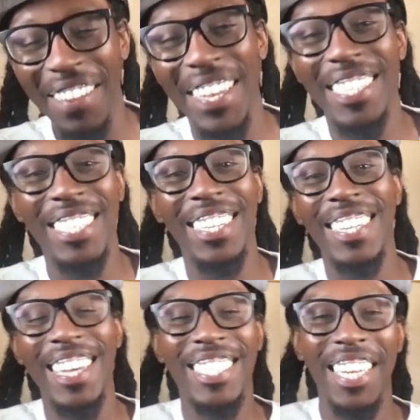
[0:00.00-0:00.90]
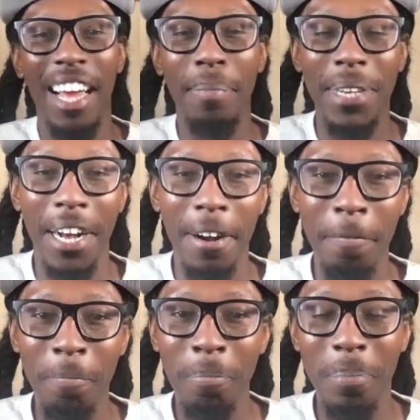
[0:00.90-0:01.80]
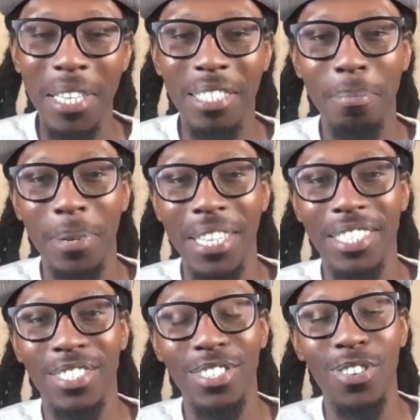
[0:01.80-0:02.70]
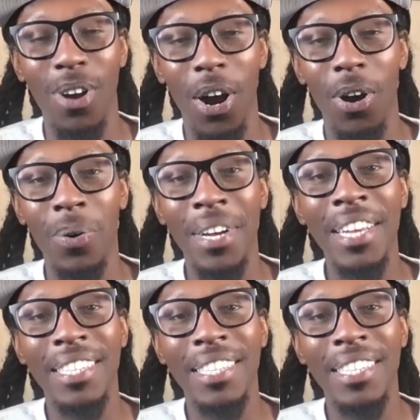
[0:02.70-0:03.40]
Until next time, y'all. Peace and blessings to you all.